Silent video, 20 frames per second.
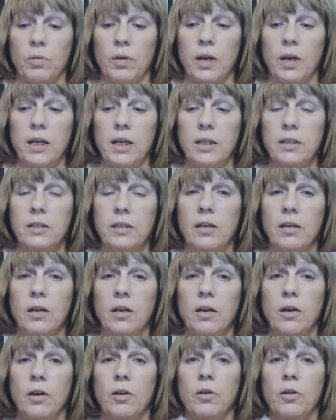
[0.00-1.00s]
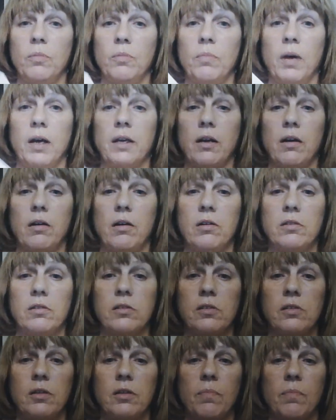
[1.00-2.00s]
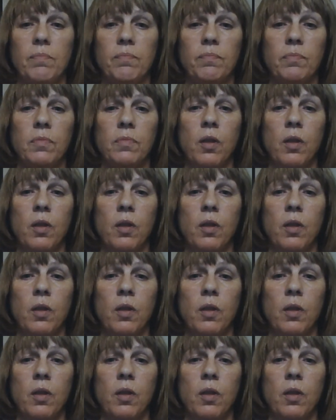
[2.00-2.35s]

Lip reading: it, you might ask them,